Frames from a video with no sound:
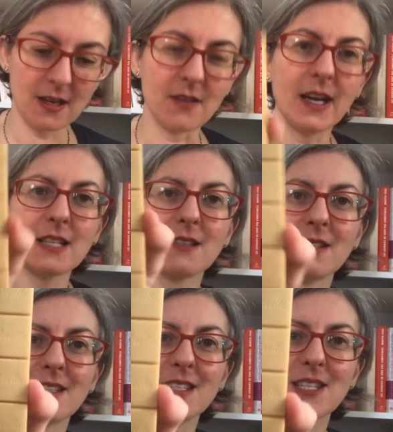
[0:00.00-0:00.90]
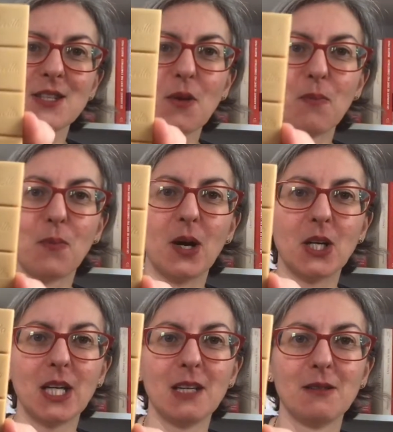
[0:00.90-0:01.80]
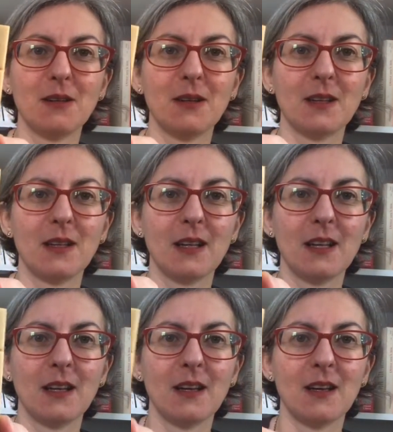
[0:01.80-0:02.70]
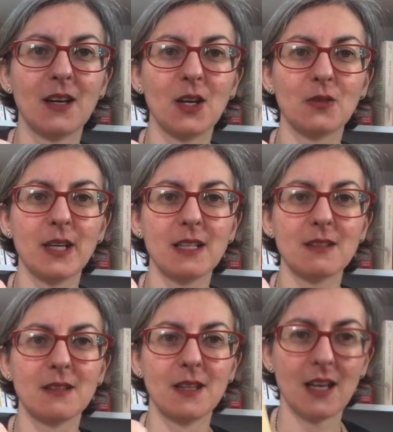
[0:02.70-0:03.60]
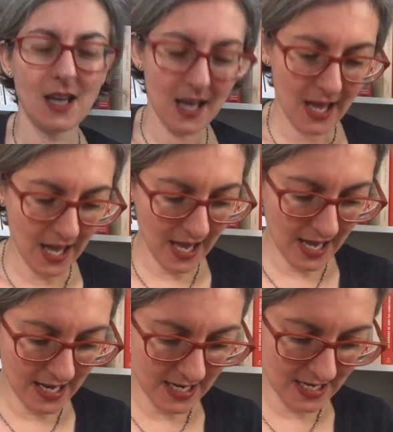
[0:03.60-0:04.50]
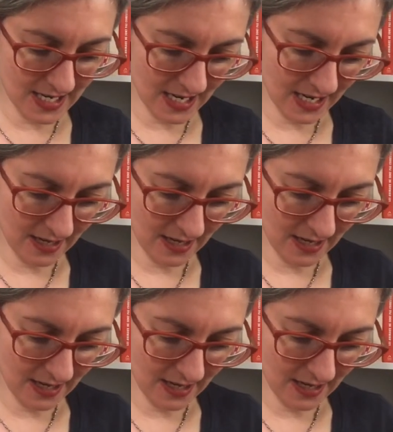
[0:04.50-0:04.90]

right, this is the bar. All right. And